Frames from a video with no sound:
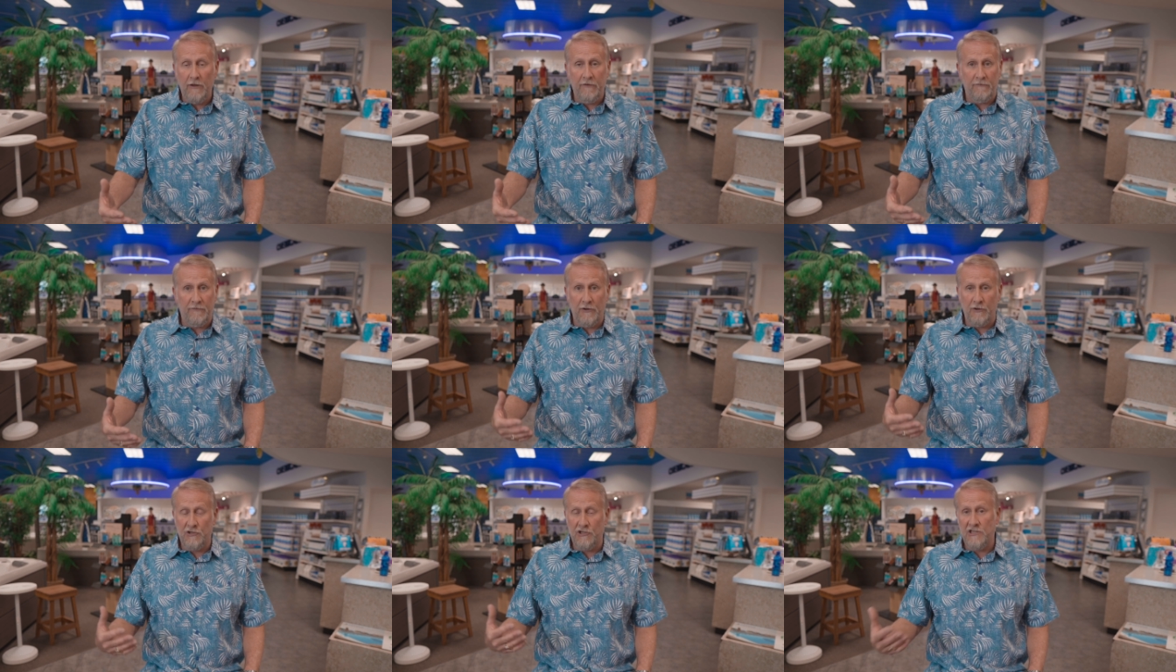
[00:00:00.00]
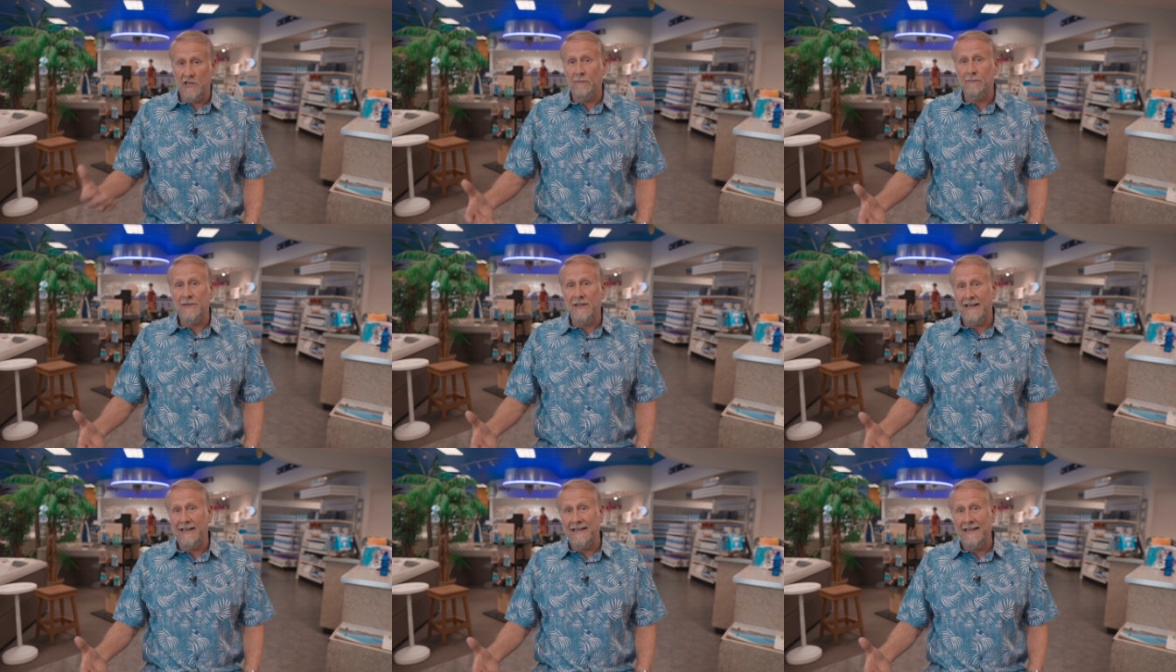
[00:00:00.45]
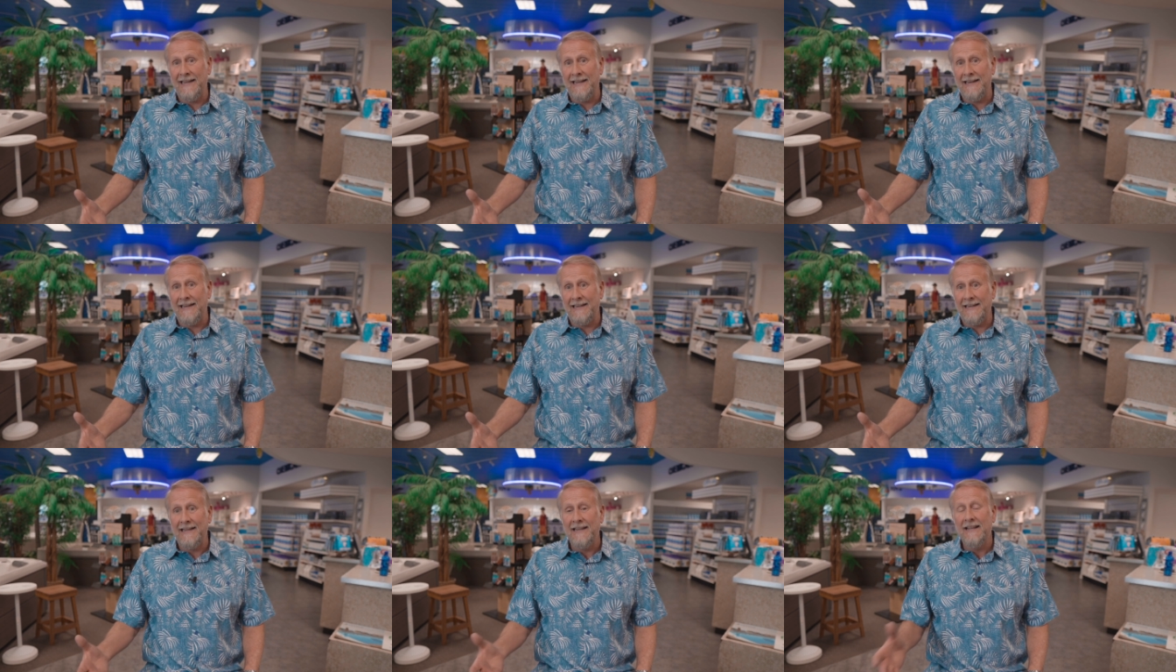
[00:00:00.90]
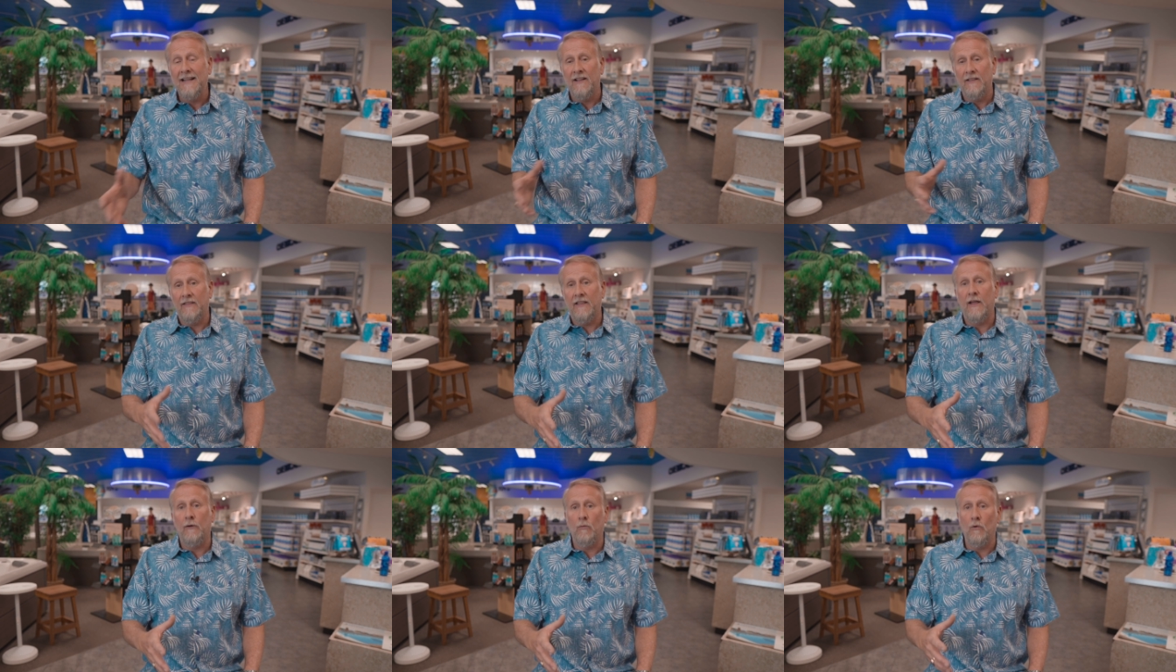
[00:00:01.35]
If there's something needed,
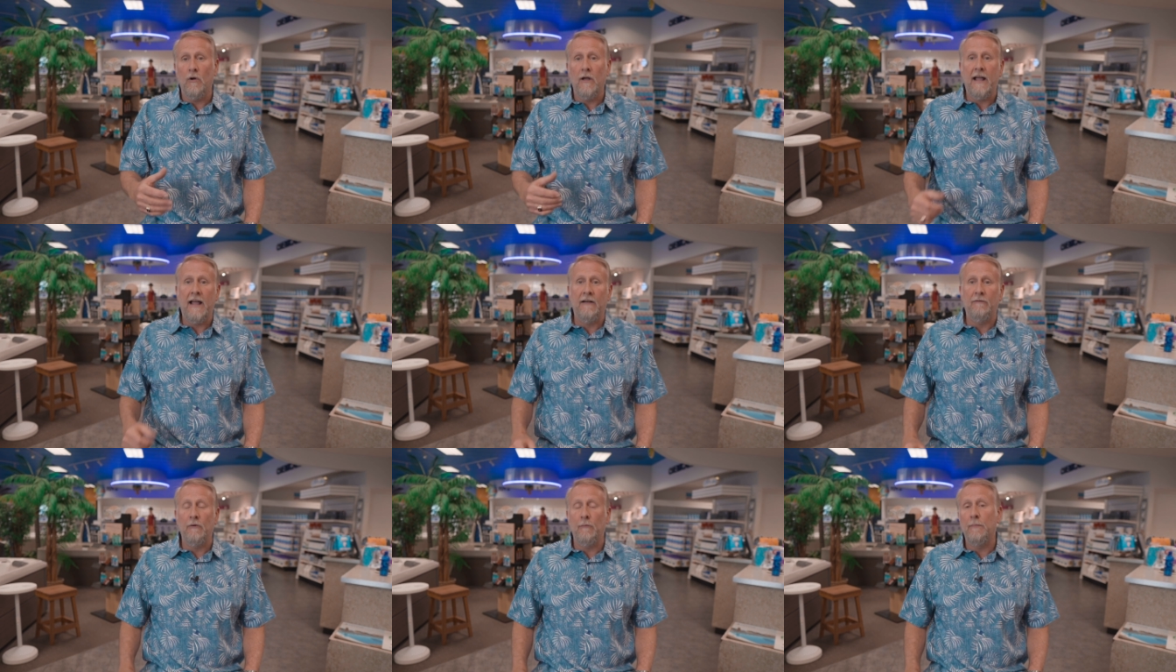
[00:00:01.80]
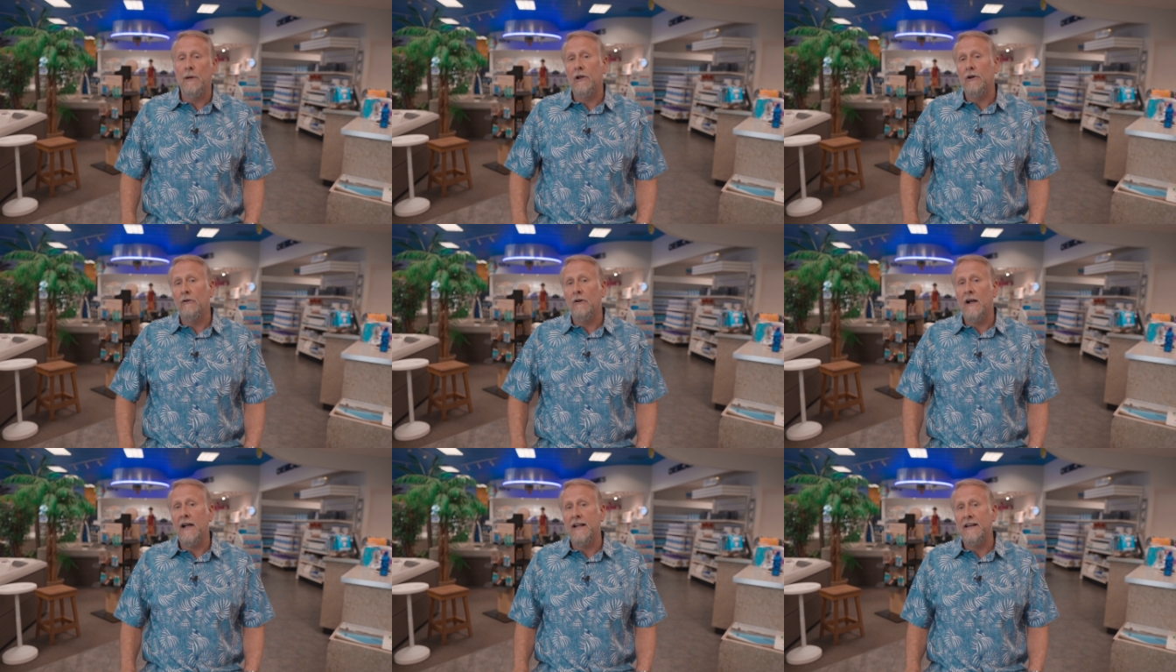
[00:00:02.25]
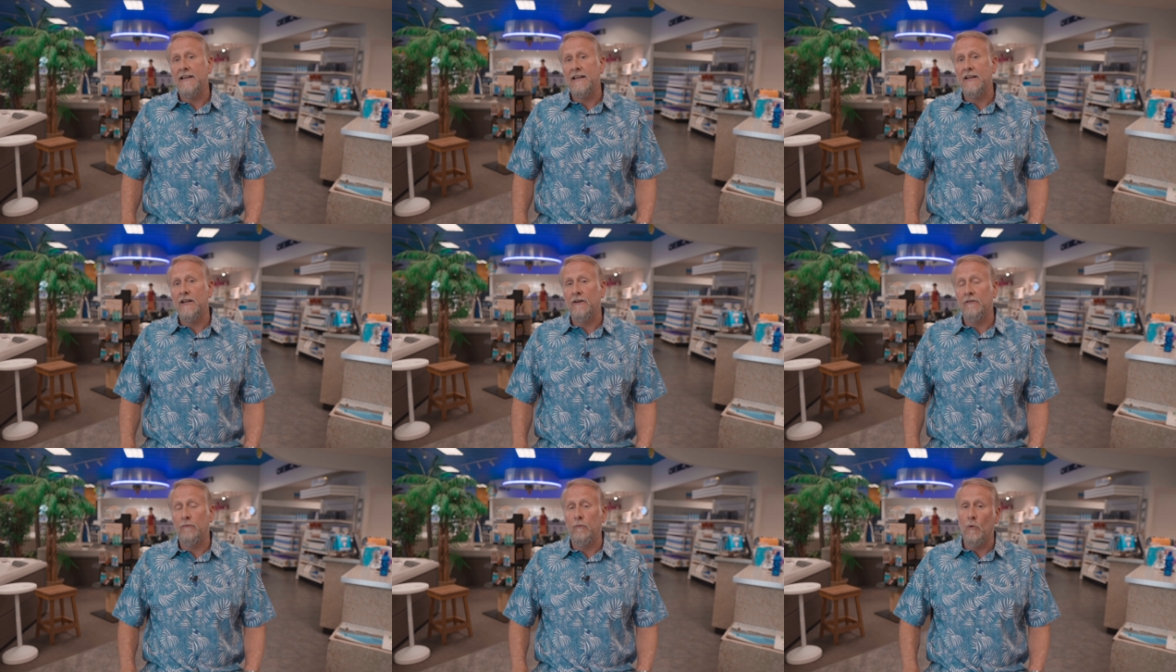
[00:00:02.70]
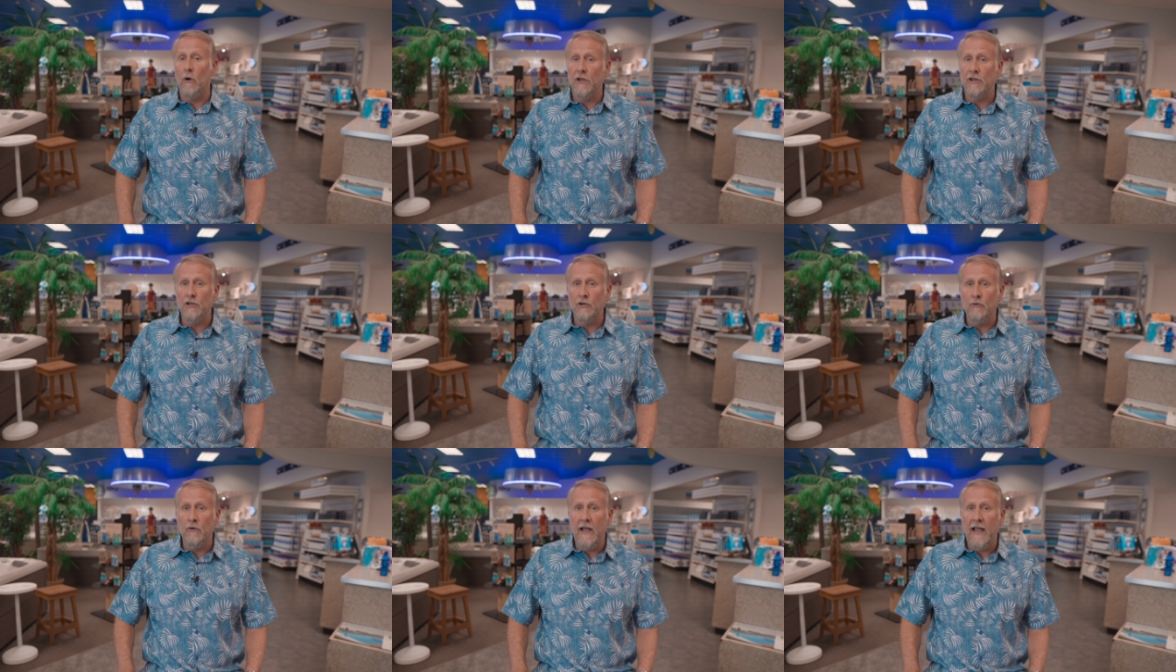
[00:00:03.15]
they will have a better idea of
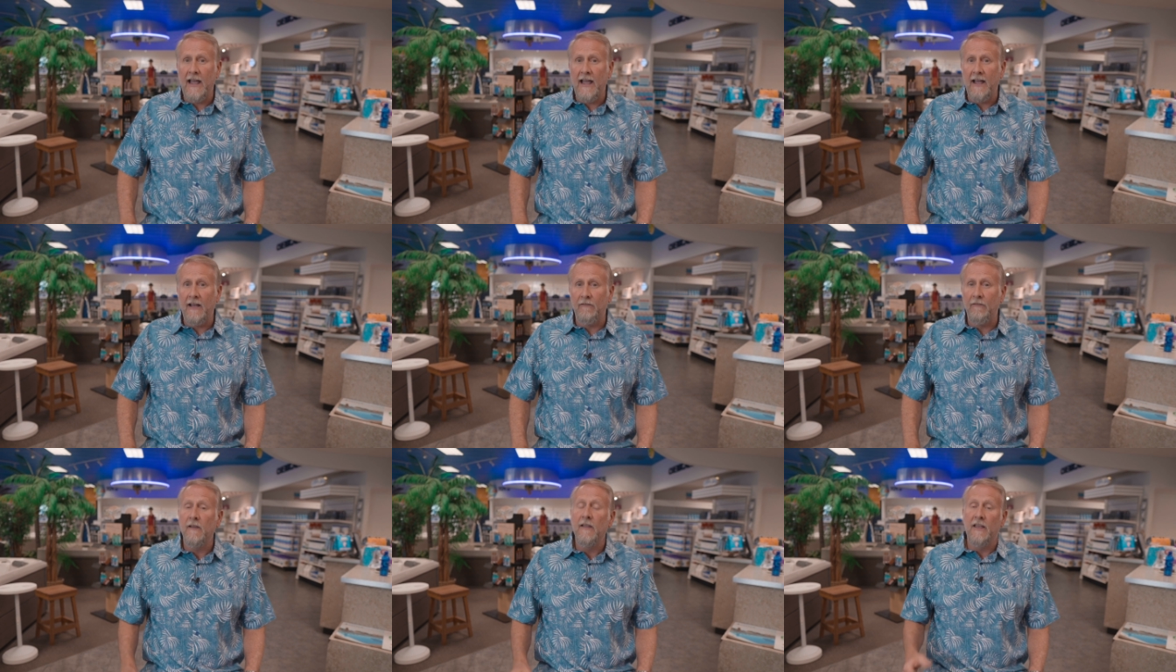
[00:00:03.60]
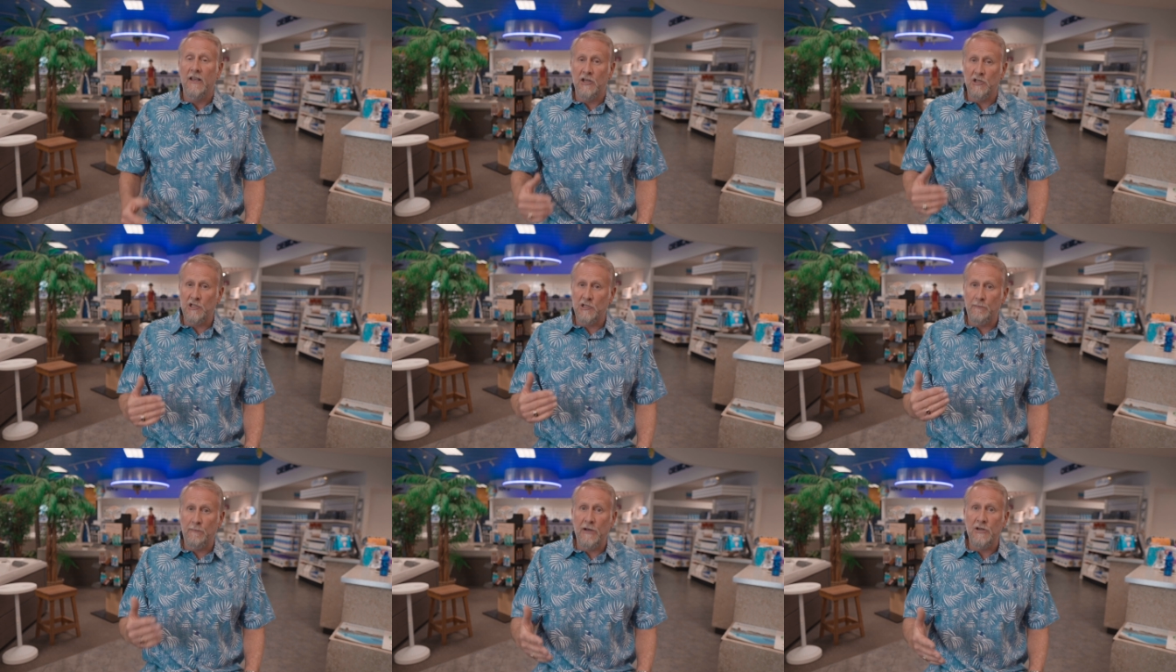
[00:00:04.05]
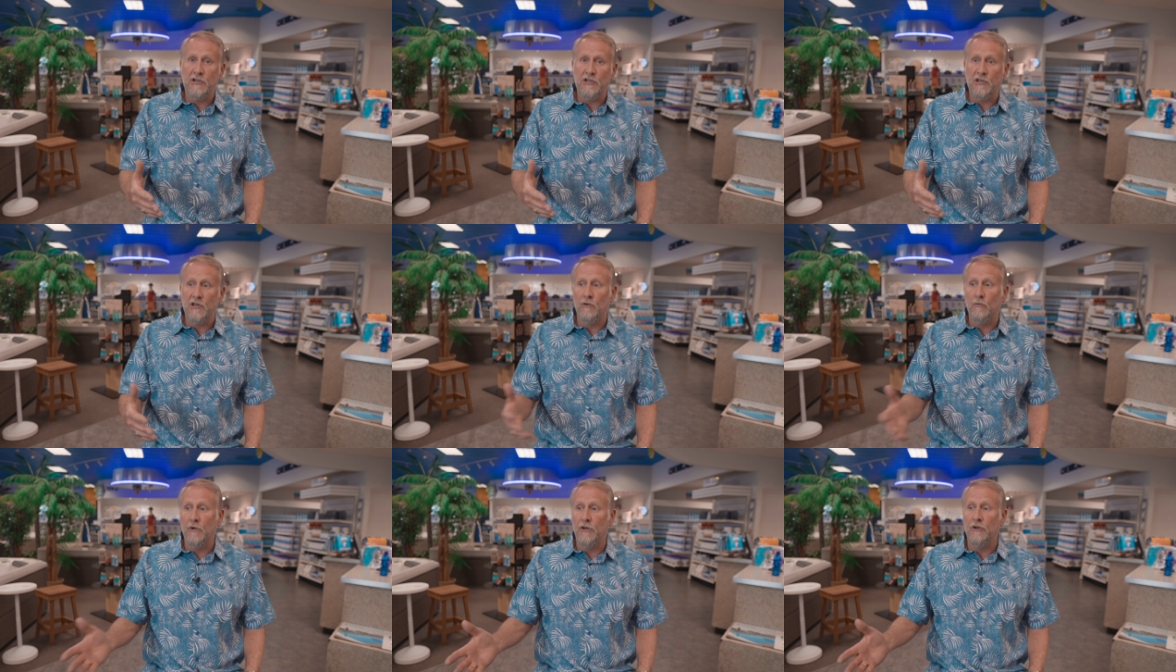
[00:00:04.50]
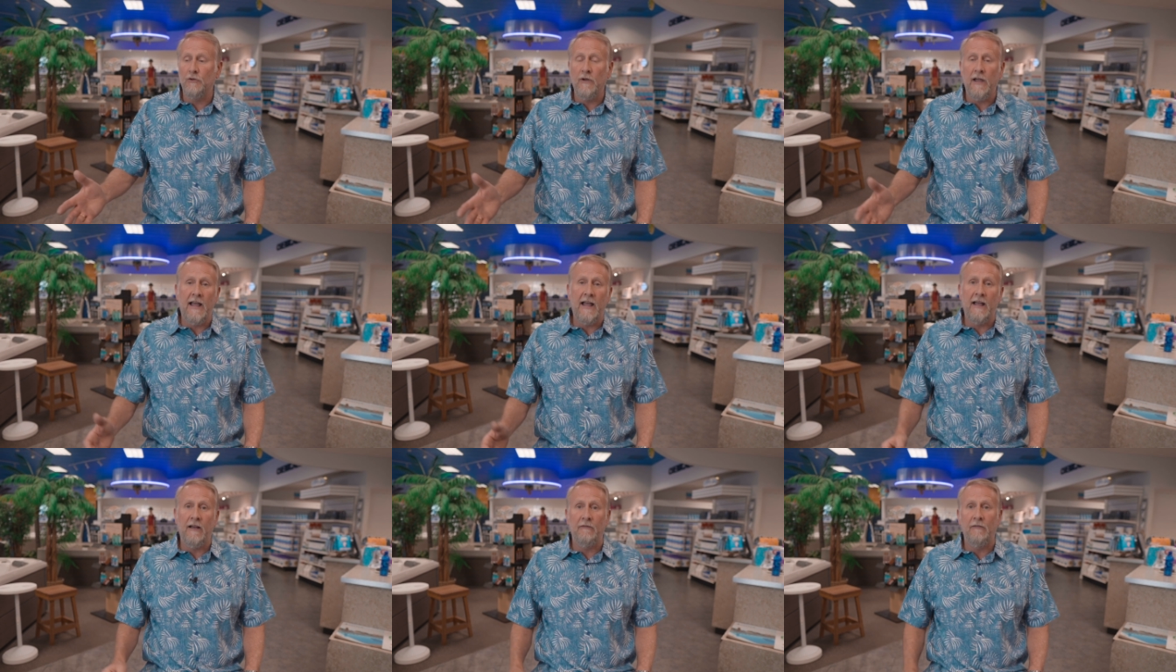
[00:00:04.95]
what you have, especially when you
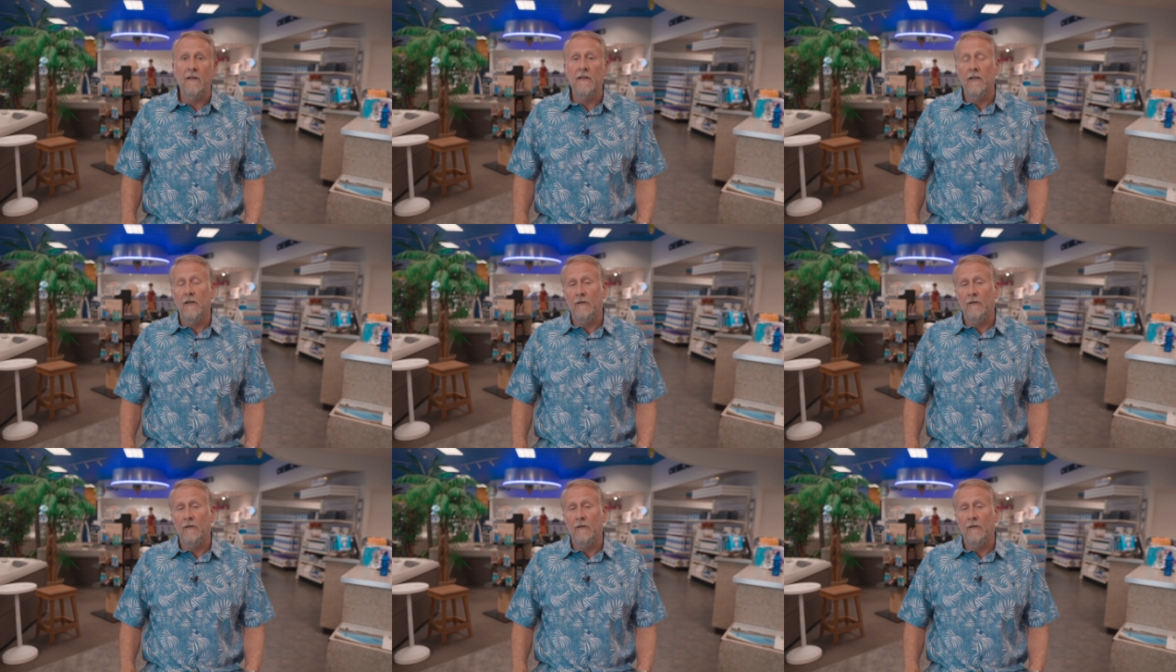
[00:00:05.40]
have